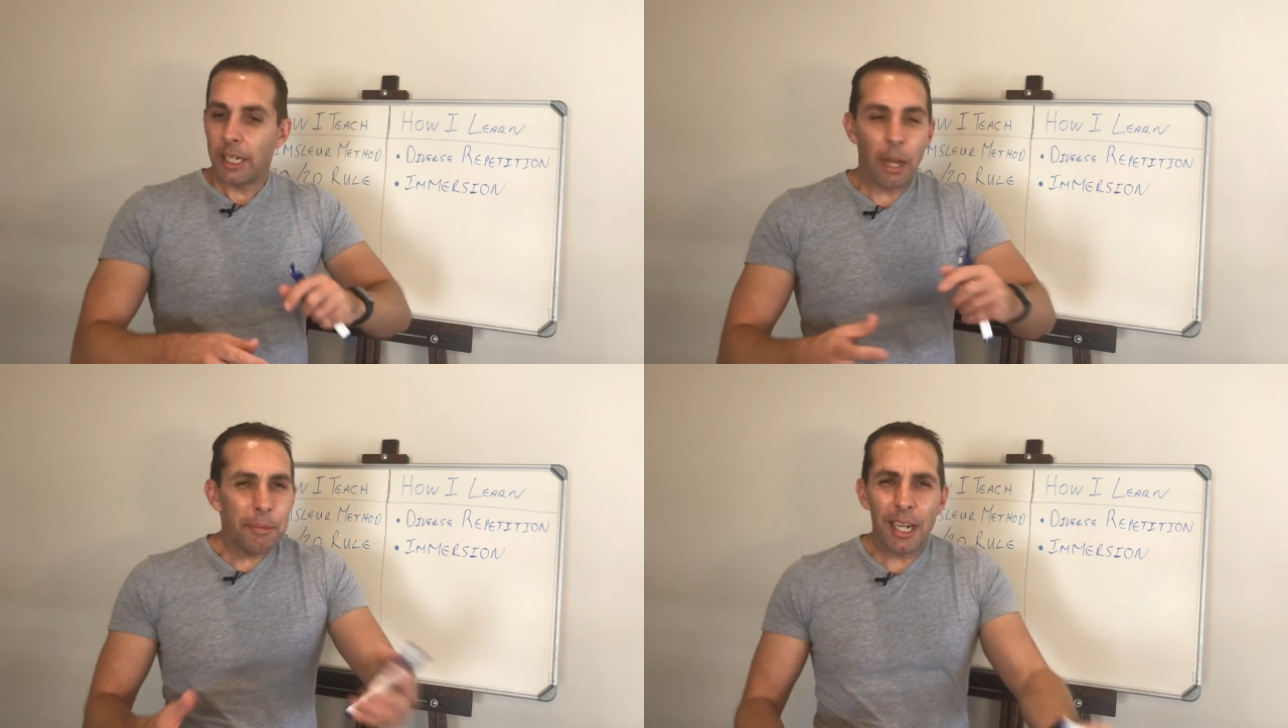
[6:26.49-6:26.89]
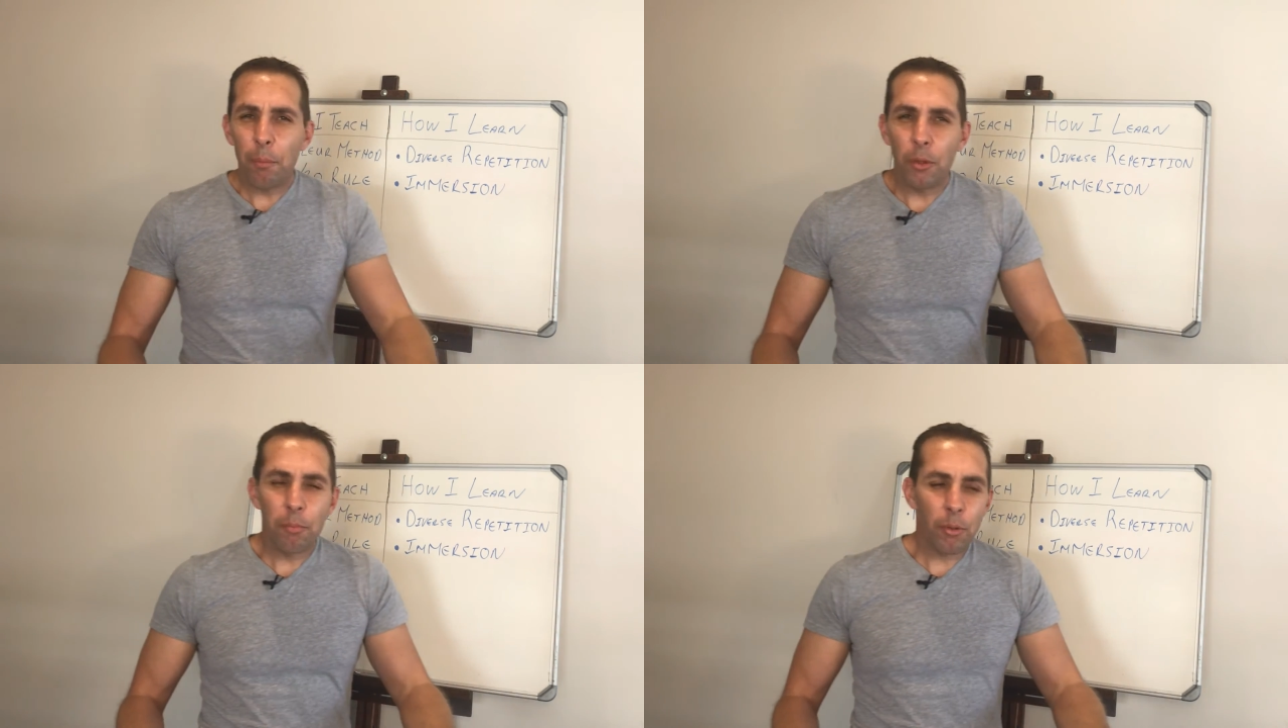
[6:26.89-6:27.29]
coming
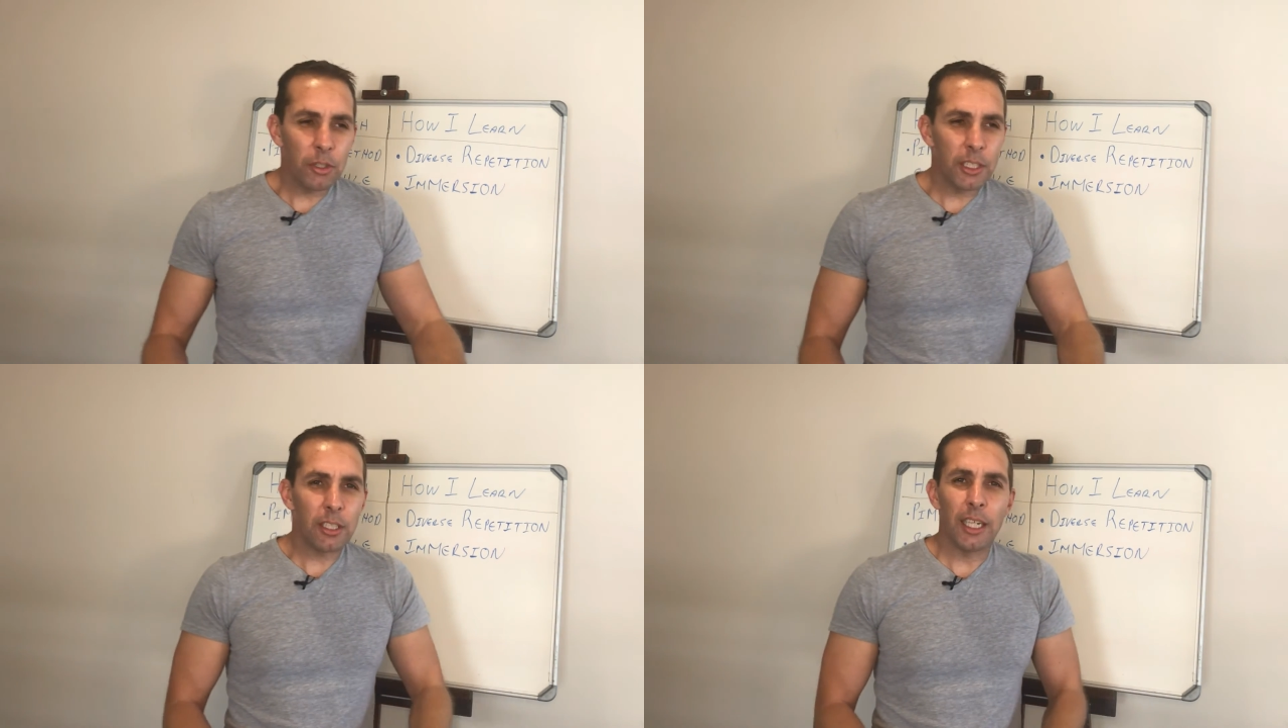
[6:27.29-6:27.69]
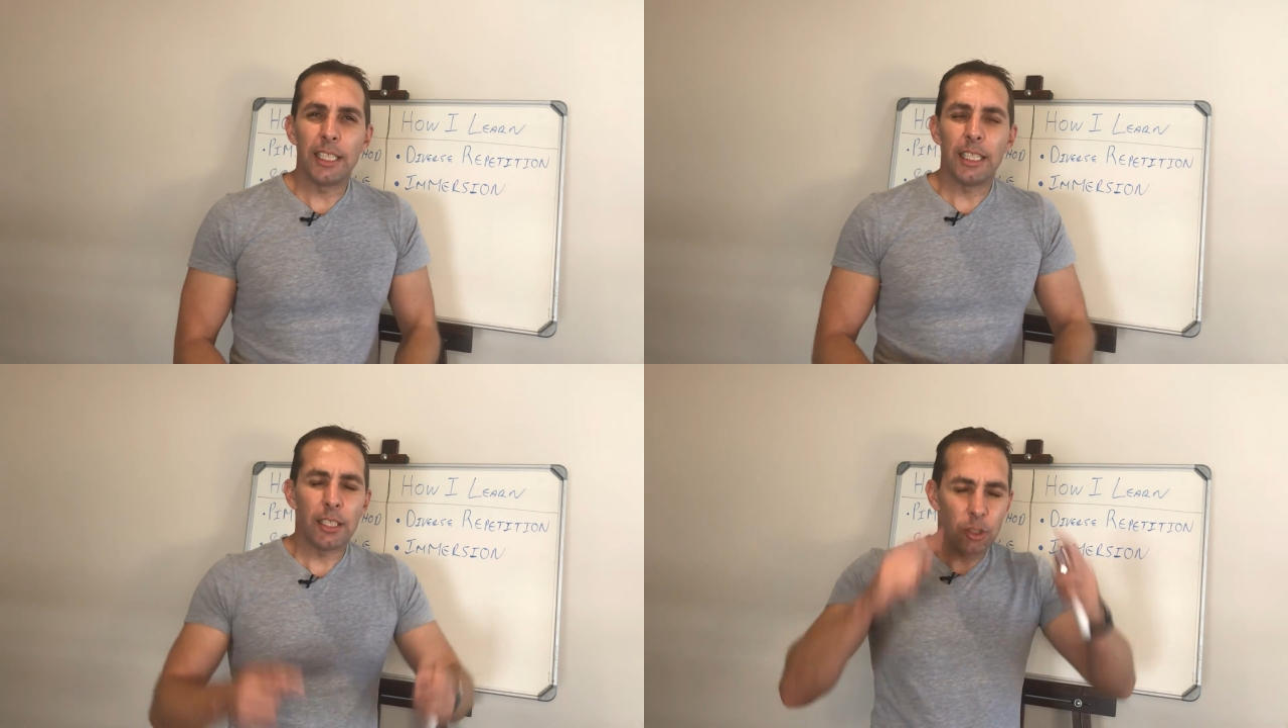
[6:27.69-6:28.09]
up with project
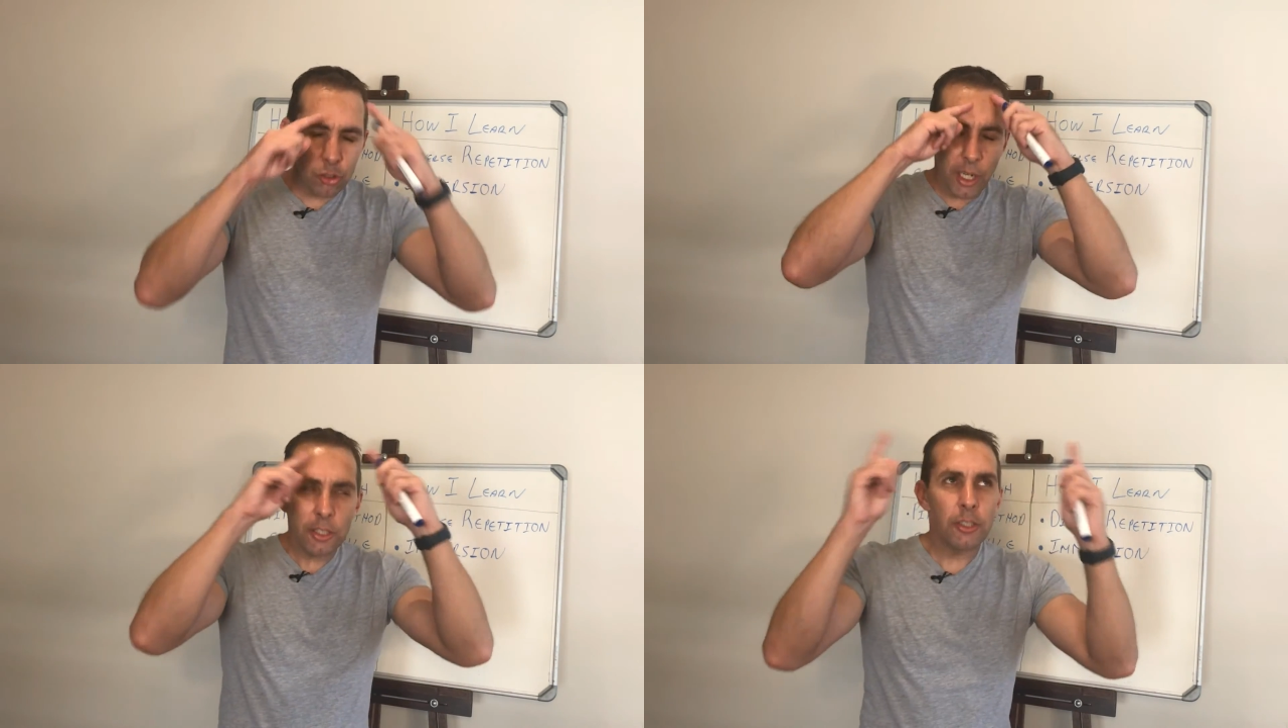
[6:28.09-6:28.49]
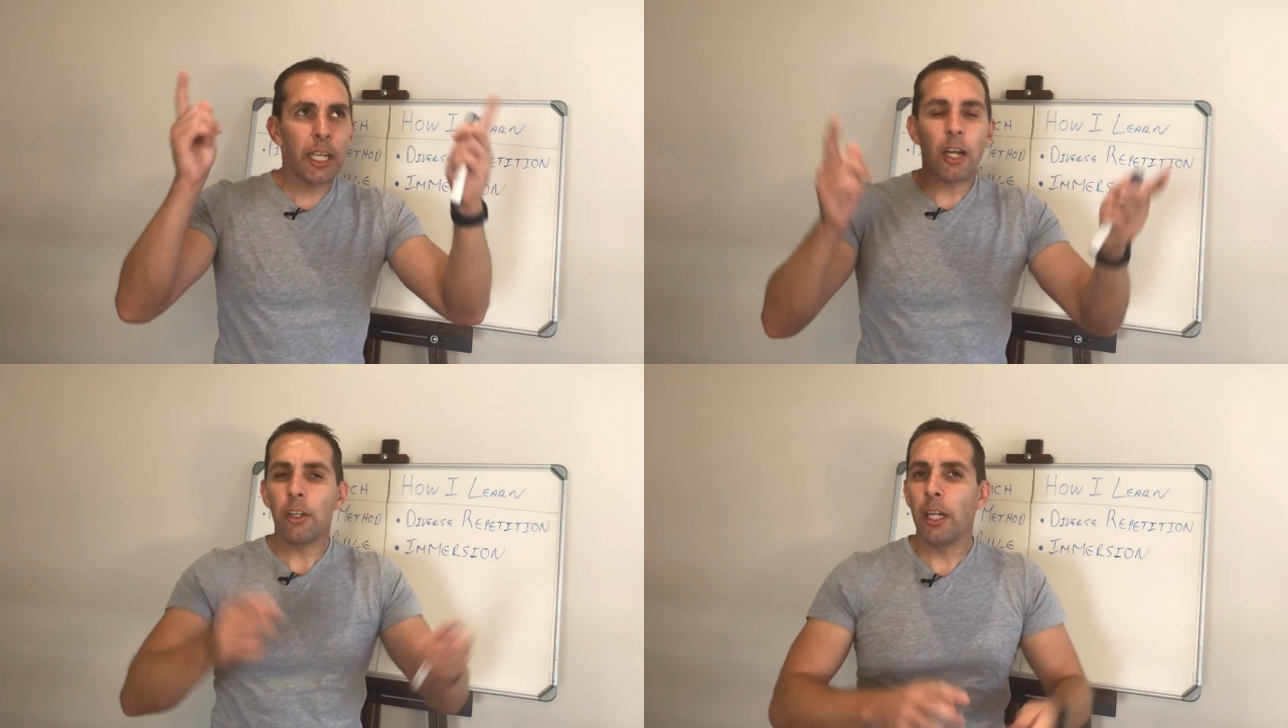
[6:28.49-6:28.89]
ideas, trying to
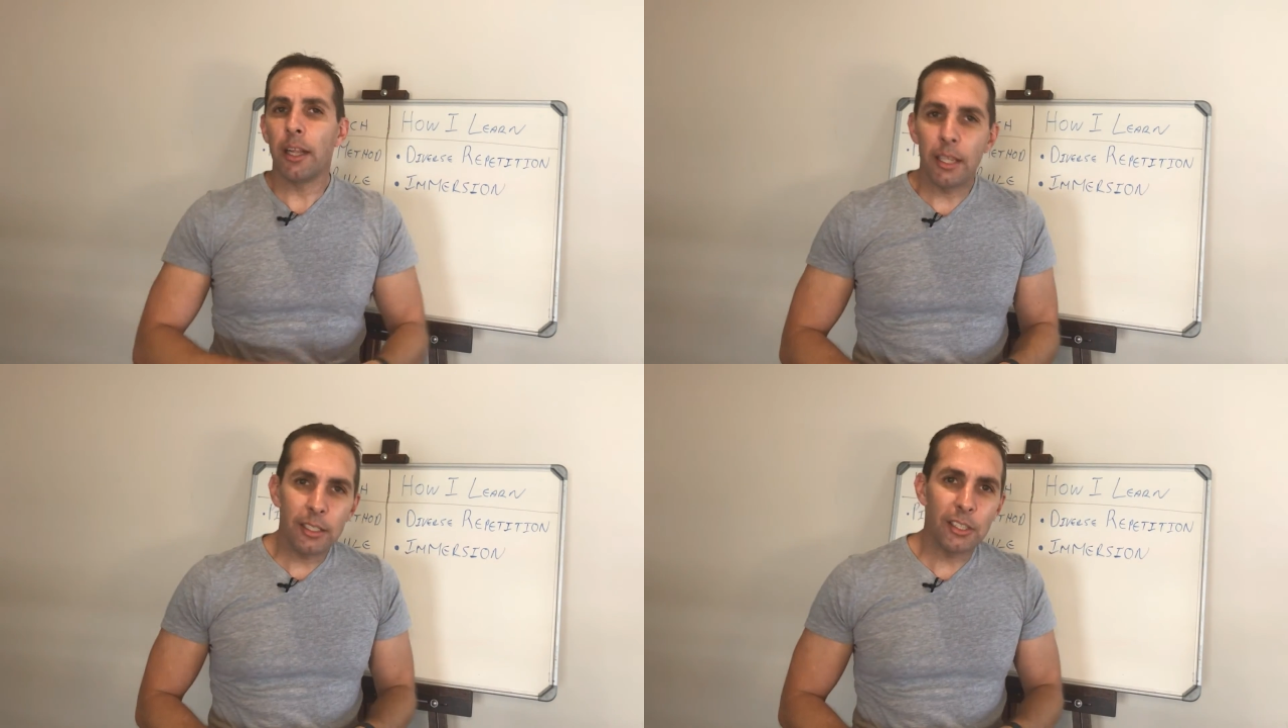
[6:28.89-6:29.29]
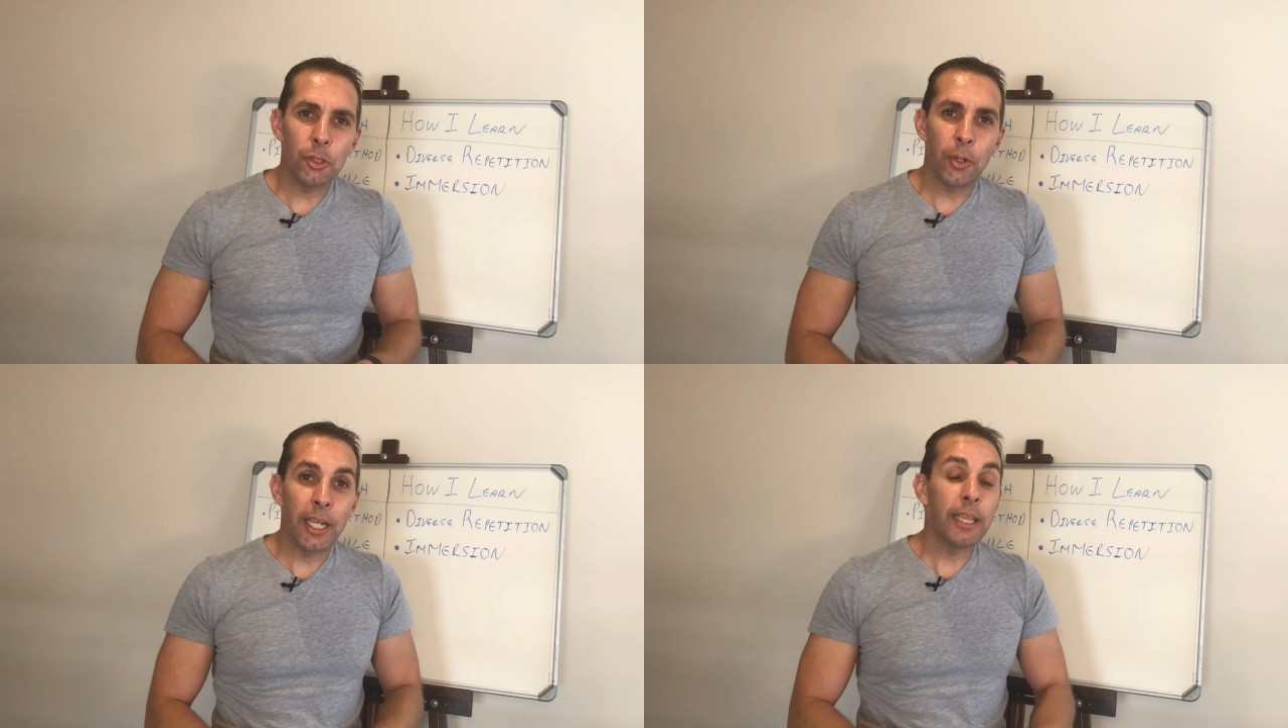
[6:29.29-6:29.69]
calculate things
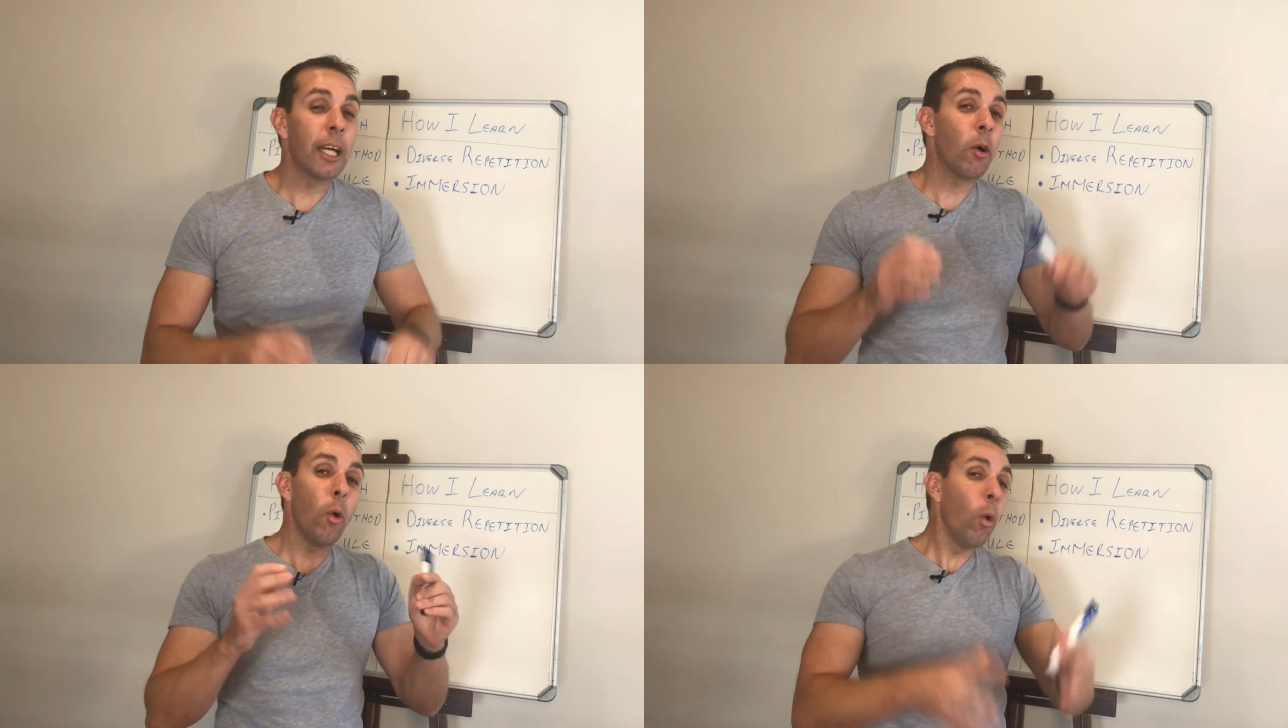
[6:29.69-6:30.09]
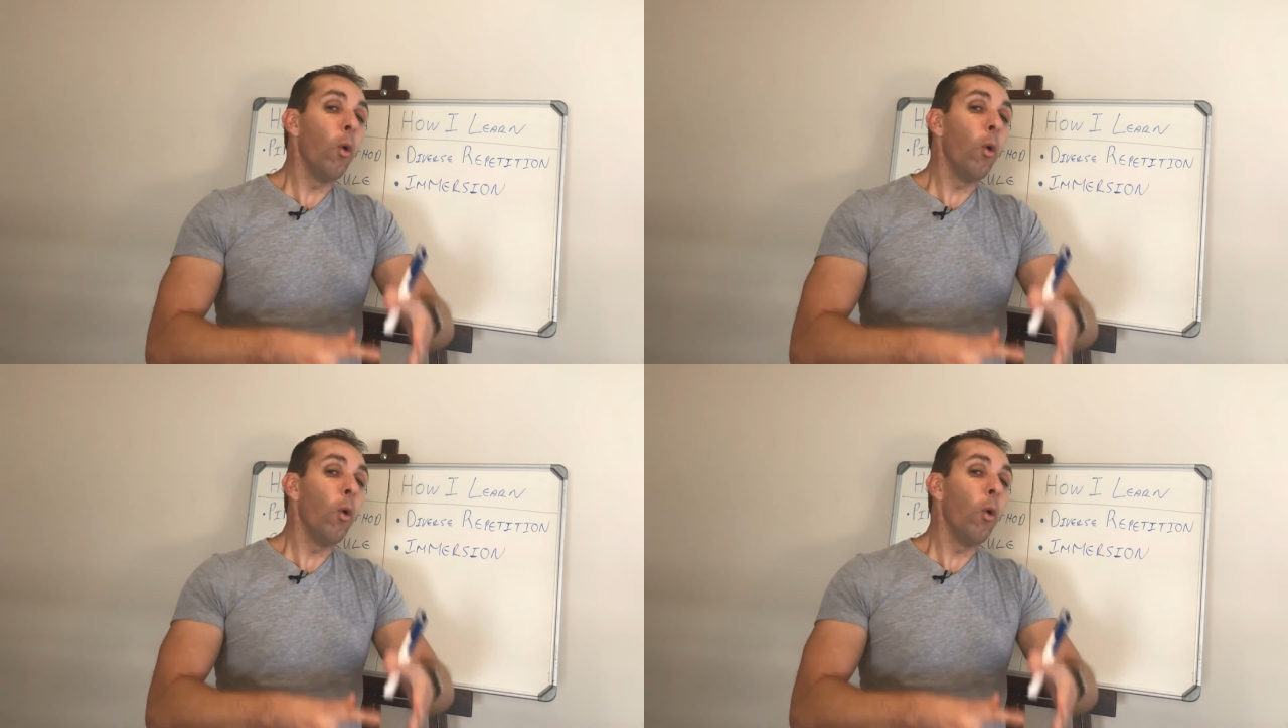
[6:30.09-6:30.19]
in your head that are